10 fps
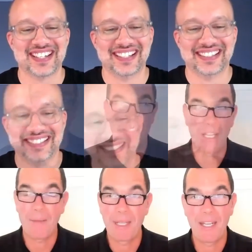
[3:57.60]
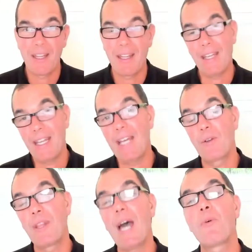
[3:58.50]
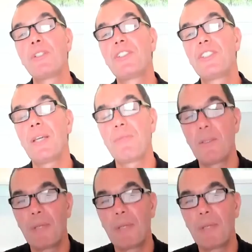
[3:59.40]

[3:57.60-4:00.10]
It is. I mean, that would seem to be